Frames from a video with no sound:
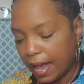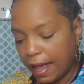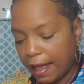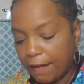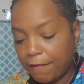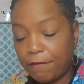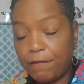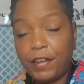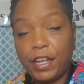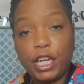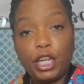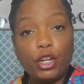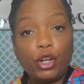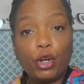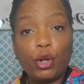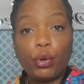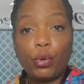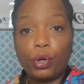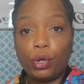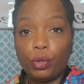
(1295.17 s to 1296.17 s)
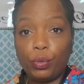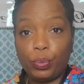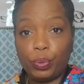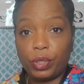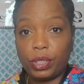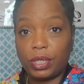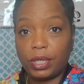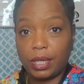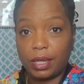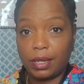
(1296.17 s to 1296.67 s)
vendor
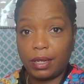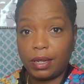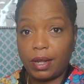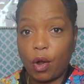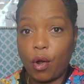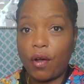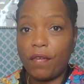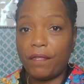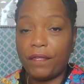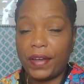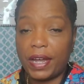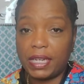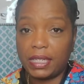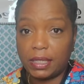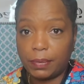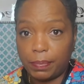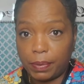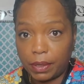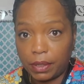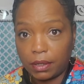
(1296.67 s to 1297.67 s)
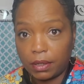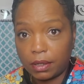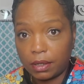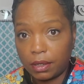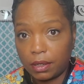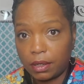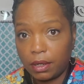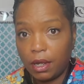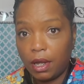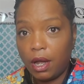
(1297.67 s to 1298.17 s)
groups on Facebook.
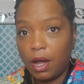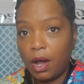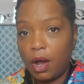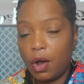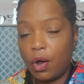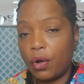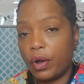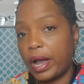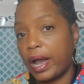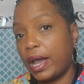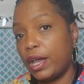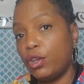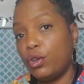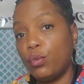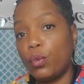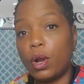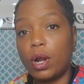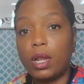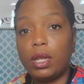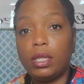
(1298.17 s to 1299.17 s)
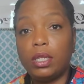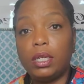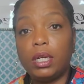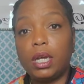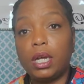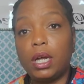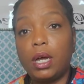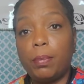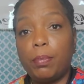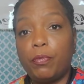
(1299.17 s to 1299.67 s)
Okay, you want to look
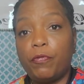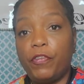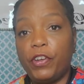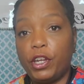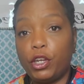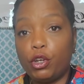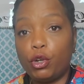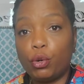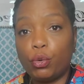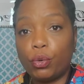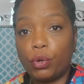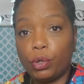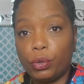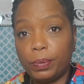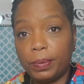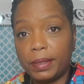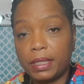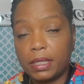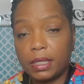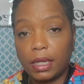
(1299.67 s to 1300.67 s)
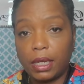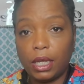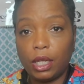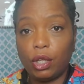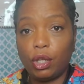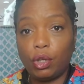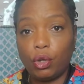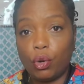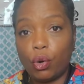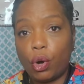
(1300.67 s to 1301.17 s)
up vendor groups
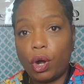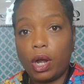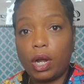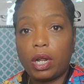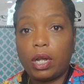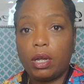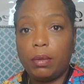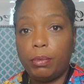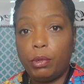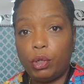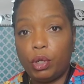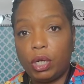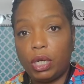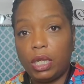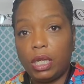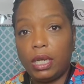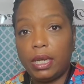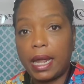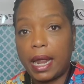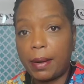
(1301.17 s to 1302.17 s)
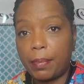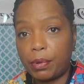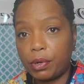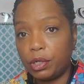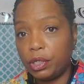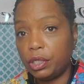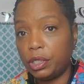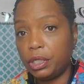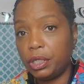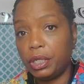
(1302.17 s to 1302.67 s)
in your community,
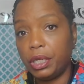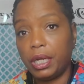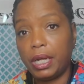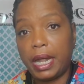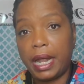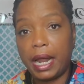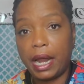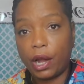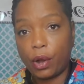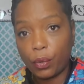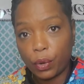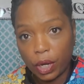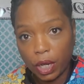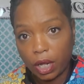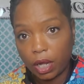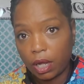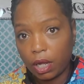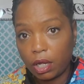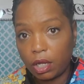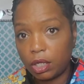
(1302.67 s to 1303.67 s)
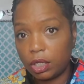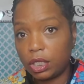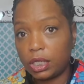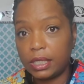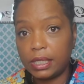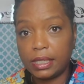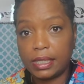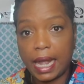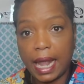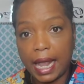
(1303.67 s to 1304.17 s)
neighborhood, area,
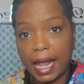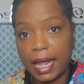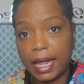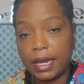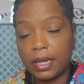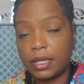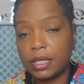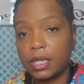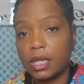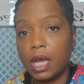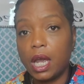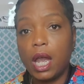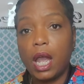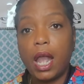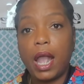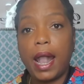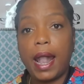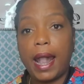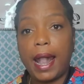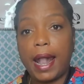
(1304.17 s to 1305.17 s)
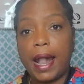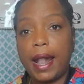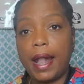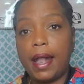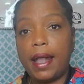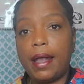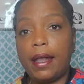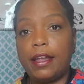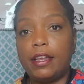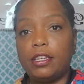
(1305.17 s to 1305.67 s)
state,
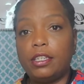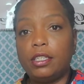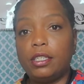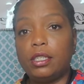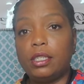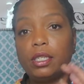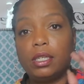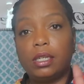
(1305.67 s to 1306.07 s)
and